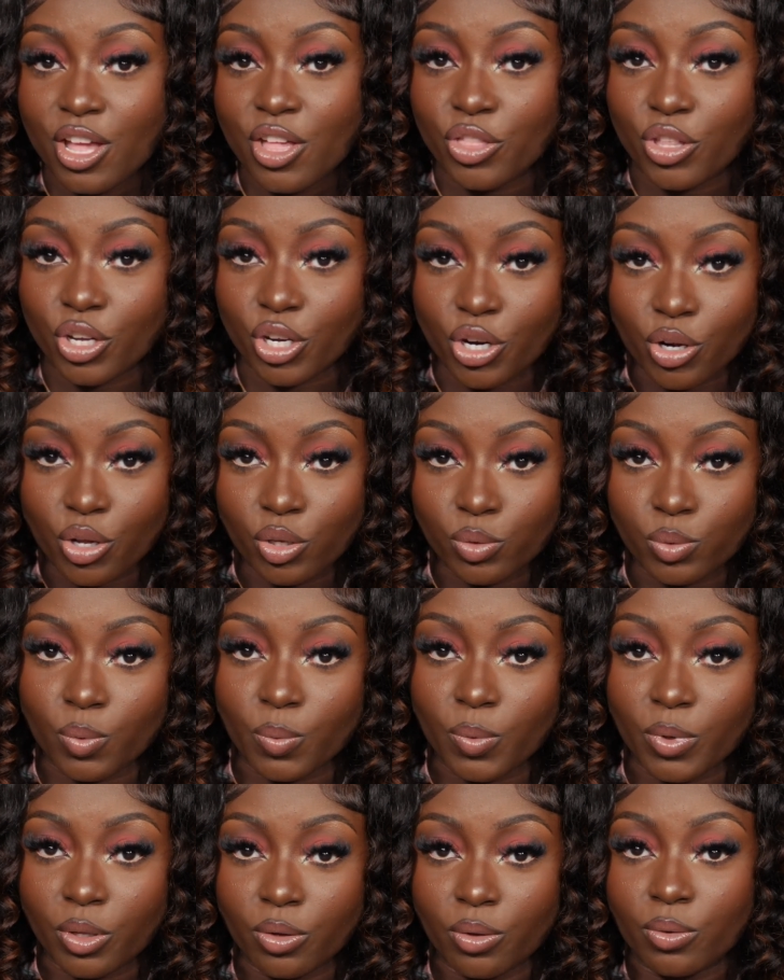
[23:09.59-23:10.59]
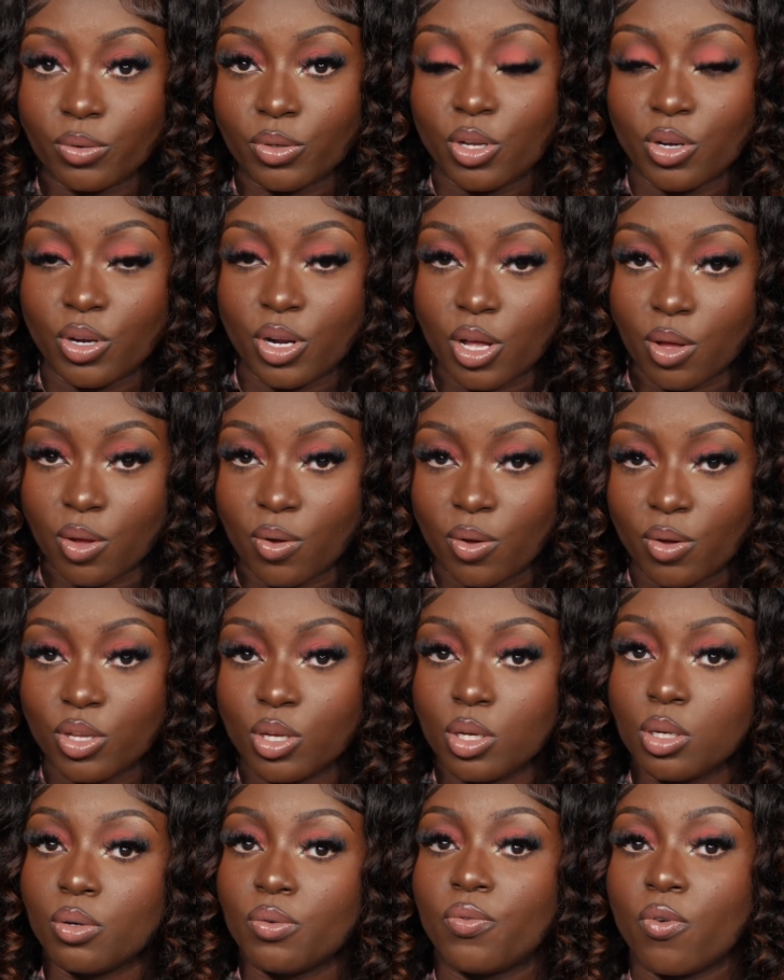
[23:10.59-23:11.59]
The curls were real, you know,
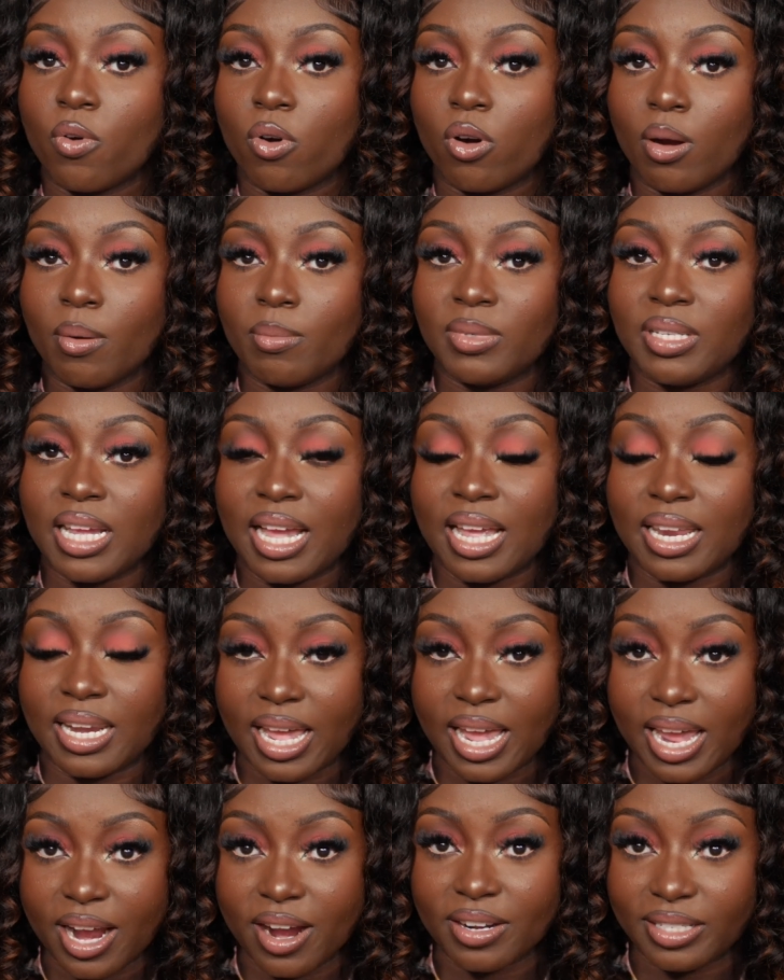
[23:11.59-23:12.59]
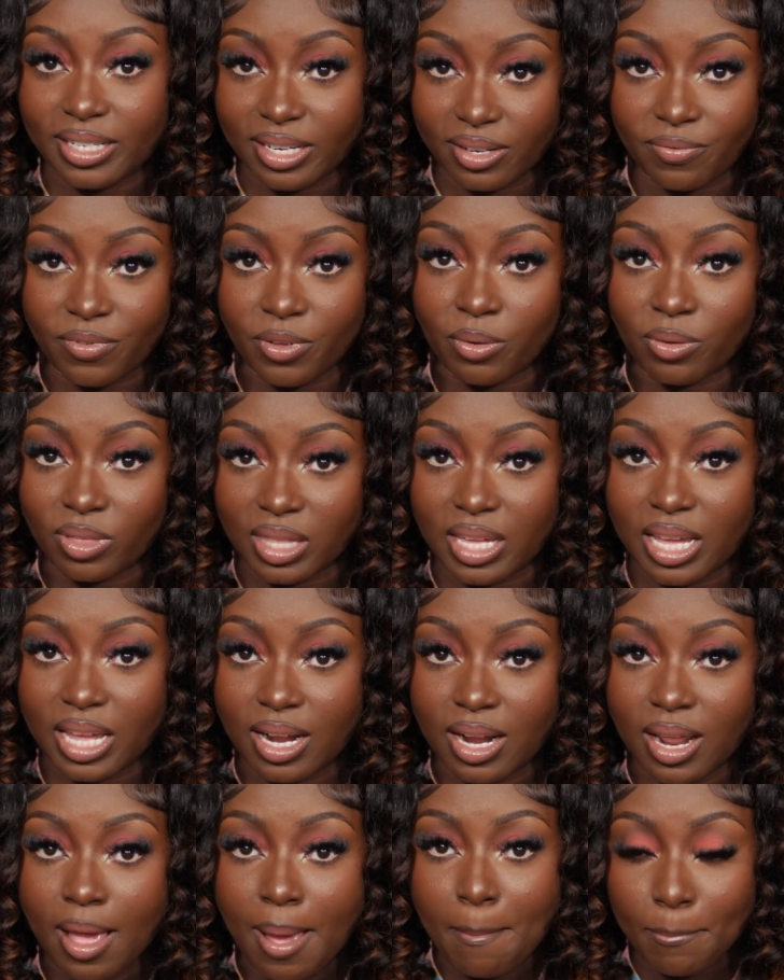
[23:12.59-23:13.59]
uniformed, and the hair did feel
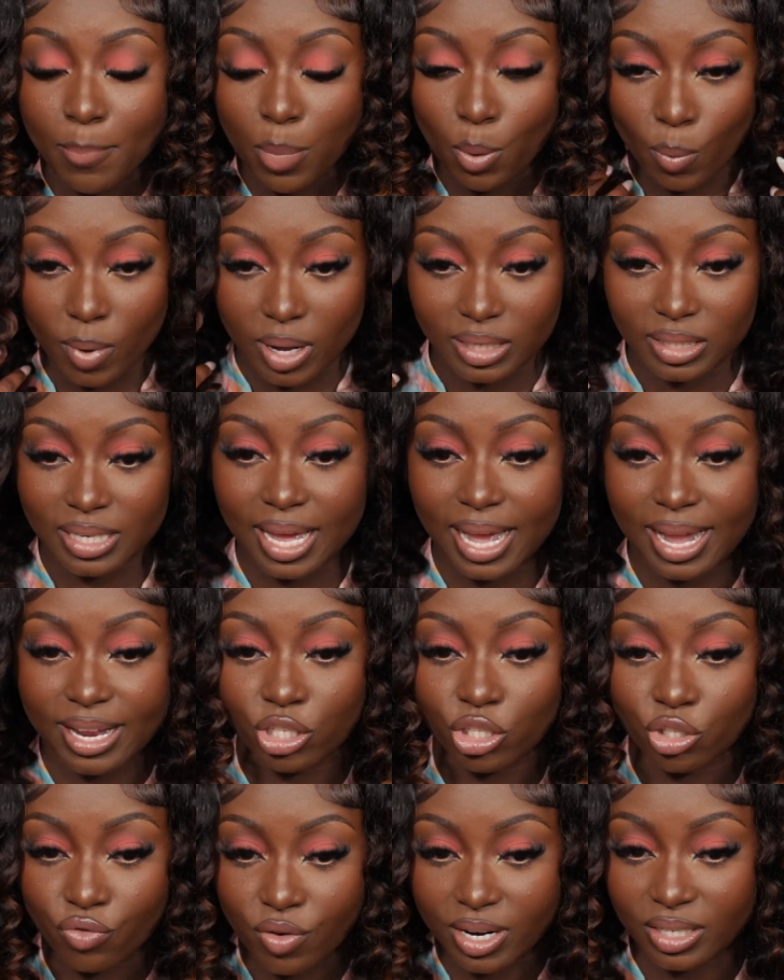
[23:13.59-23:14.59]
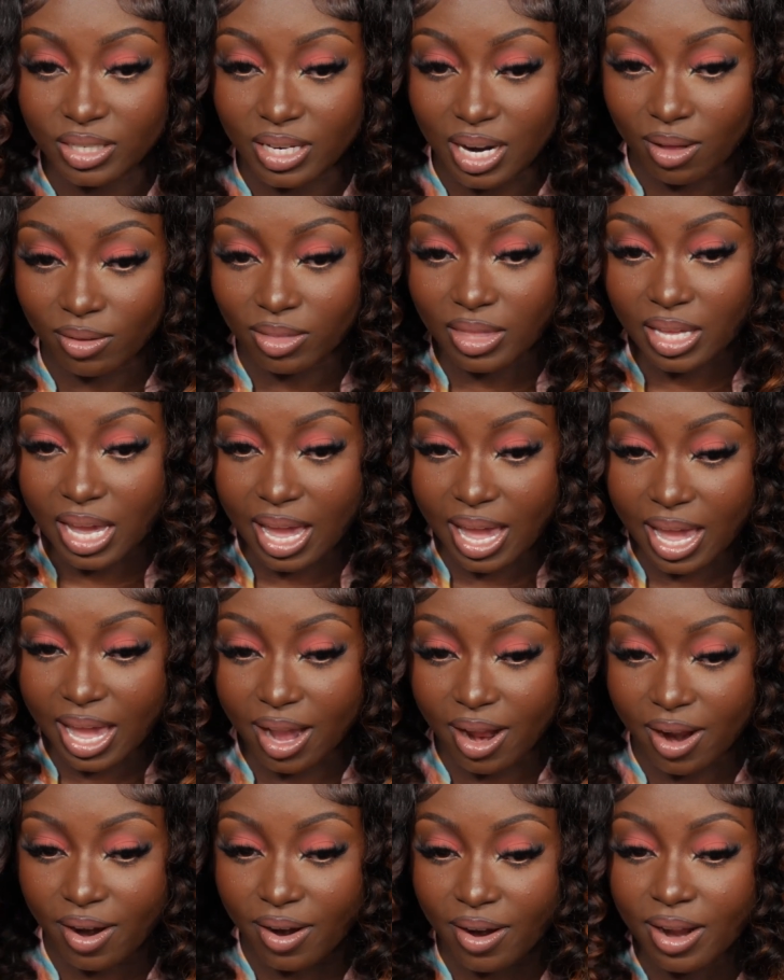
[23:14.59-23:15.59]
thin. But once I stretched out the
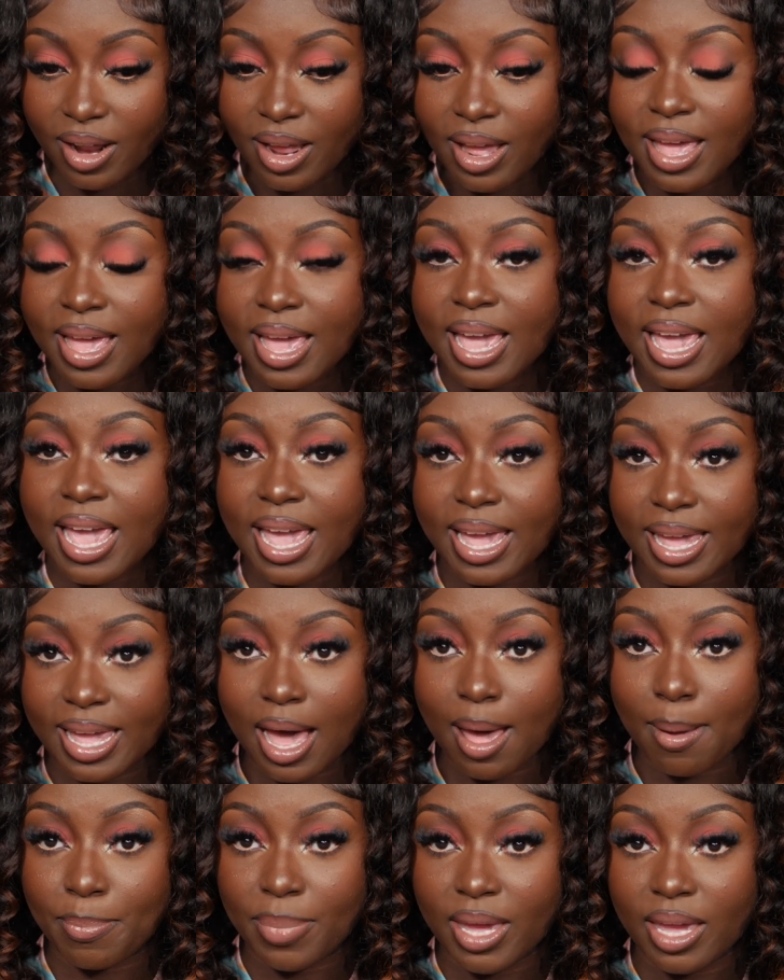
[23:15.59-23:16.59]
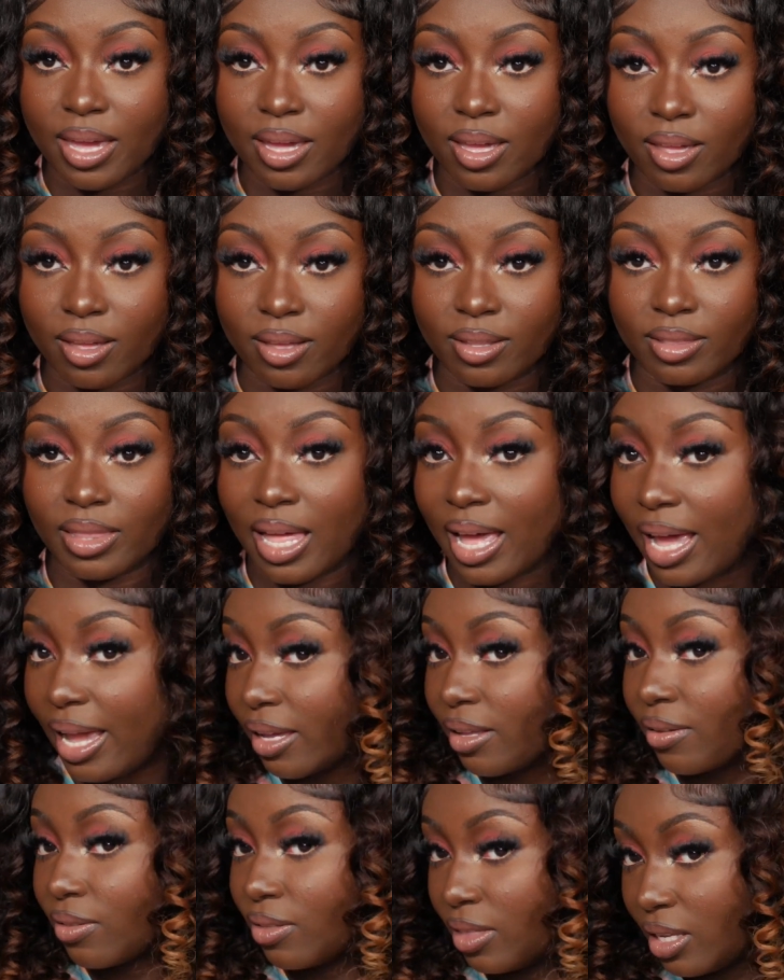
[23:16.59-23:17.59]
hair, it got big.
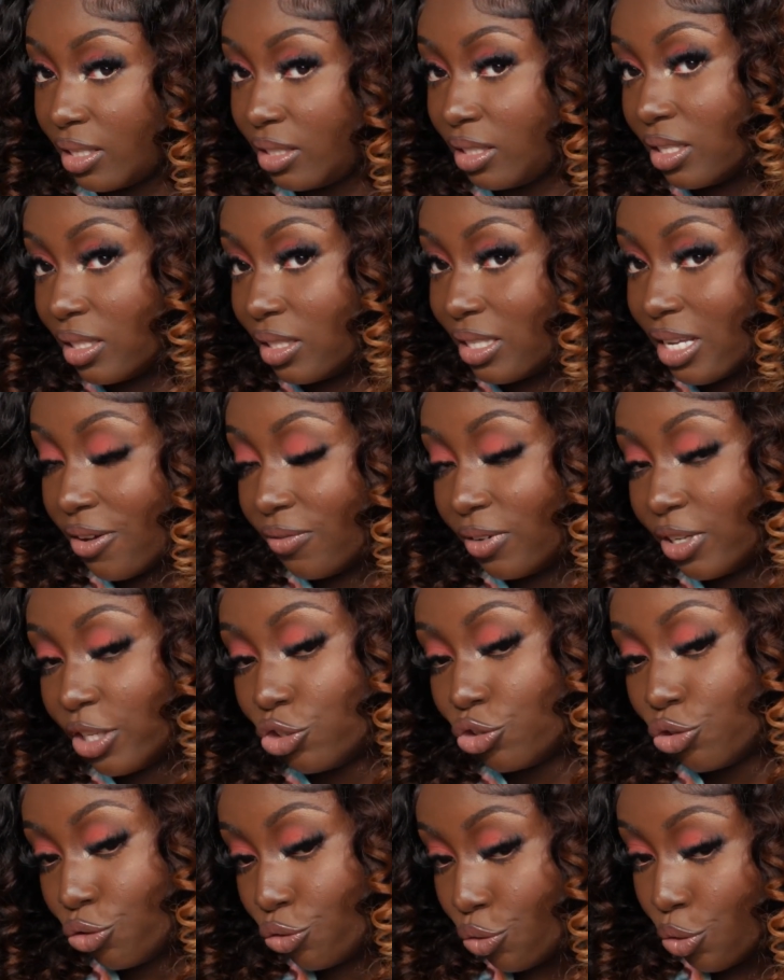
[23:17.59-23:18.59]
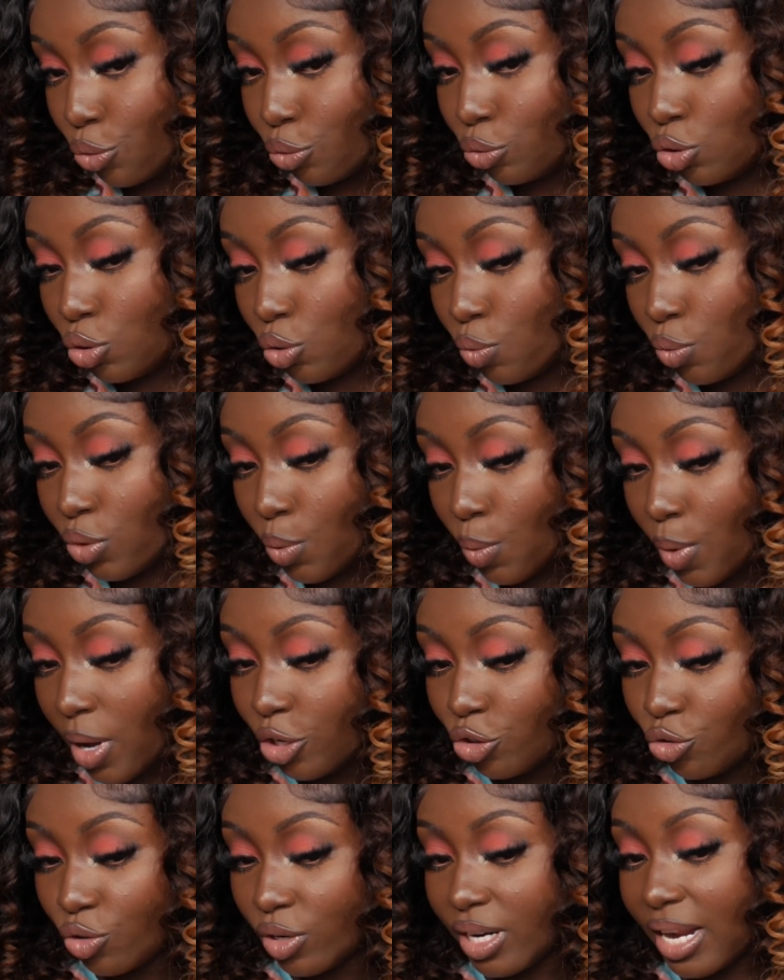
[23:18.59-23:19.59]
Like, this is definitely true to the
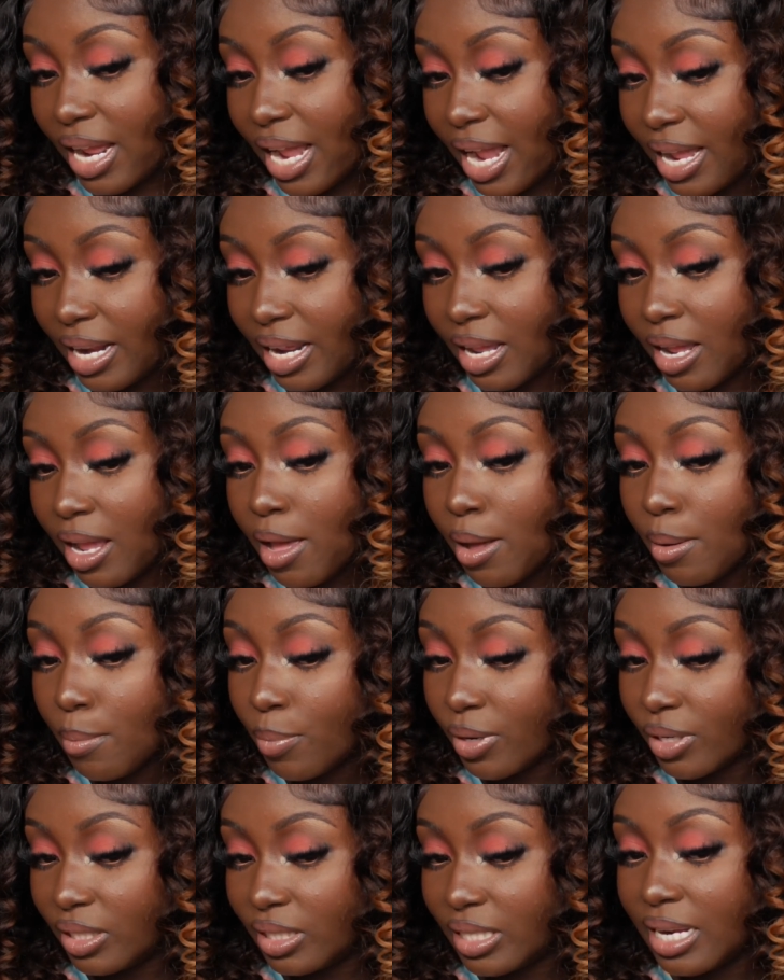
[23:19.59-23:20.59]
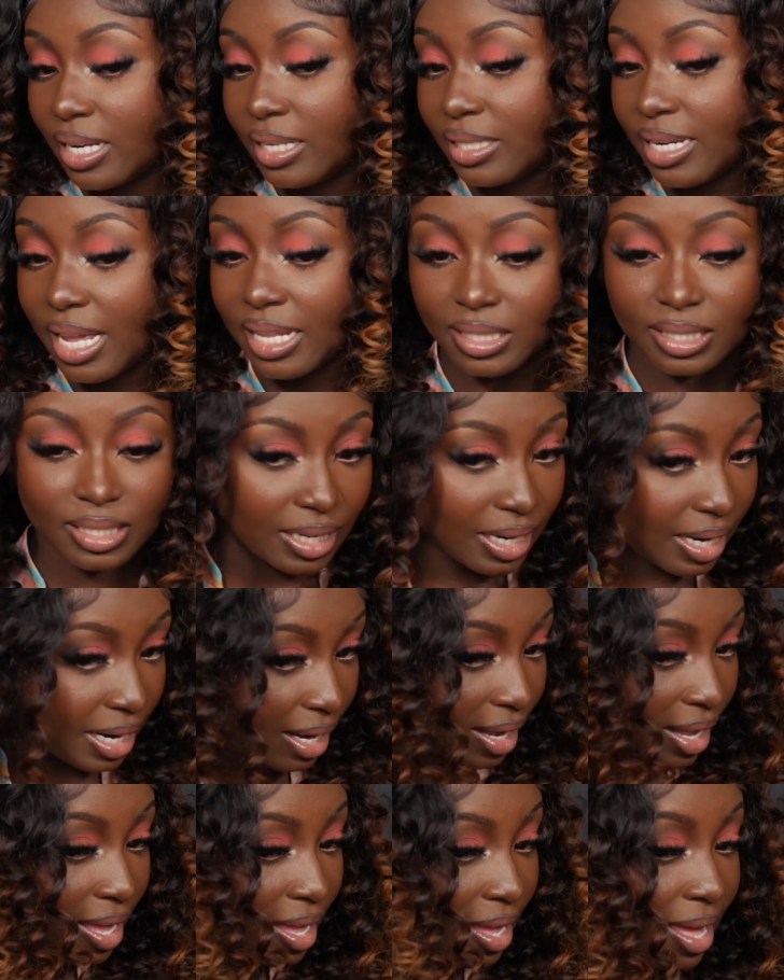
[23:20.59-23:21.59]
180%
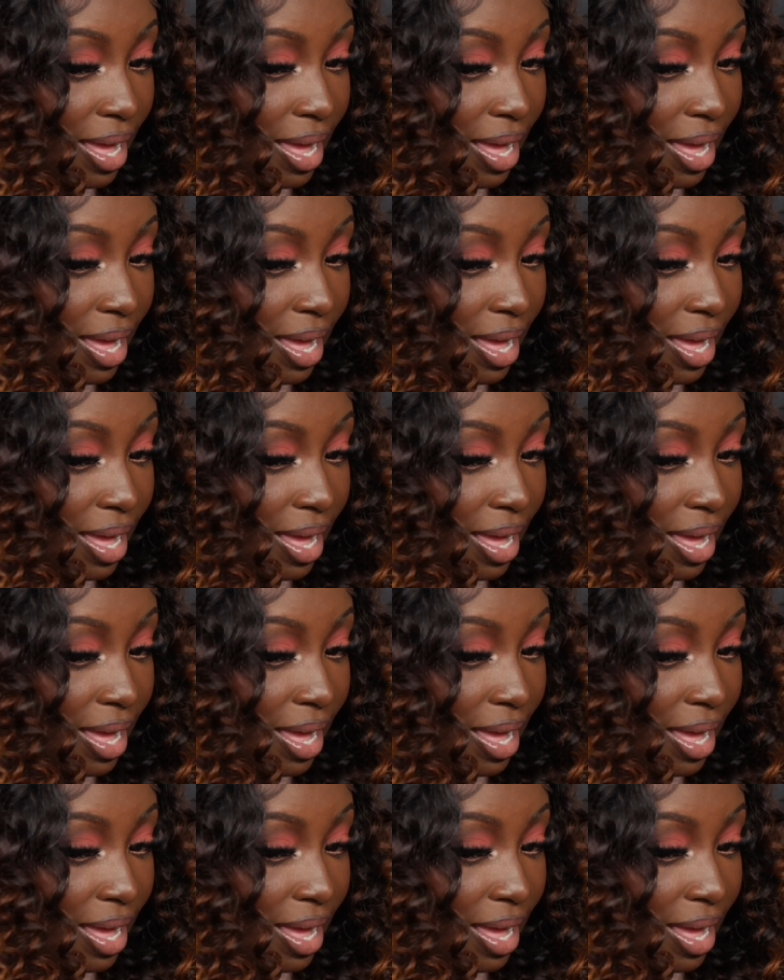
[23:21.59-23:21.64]
density.